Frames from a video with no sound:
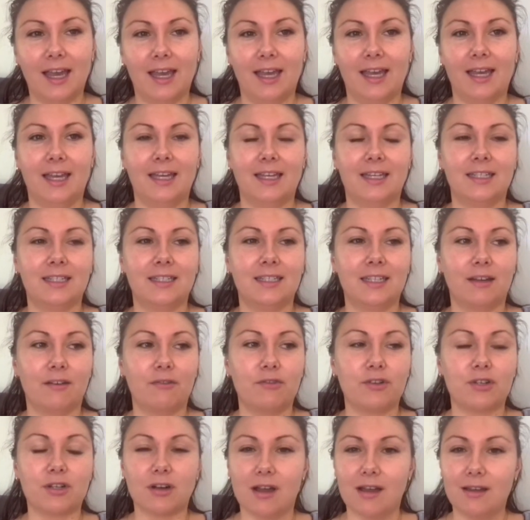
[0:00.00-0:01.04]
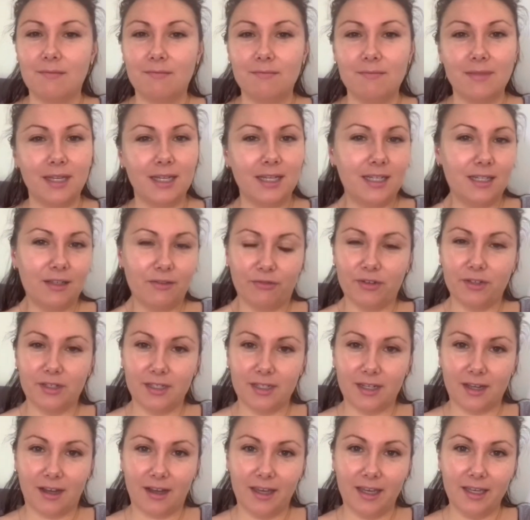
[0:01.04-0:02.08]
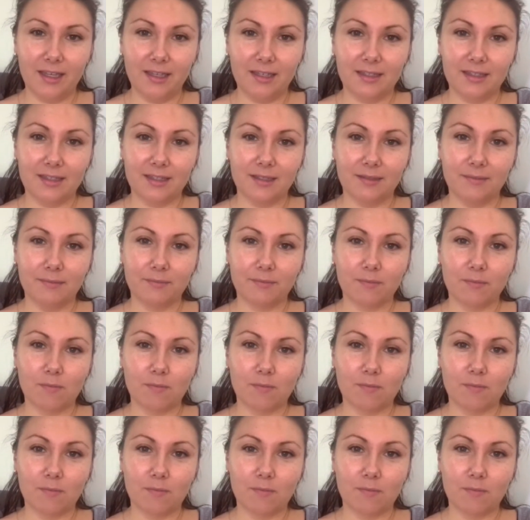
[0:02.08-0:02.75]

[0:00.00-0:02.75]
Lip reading: and I've tried many different diets,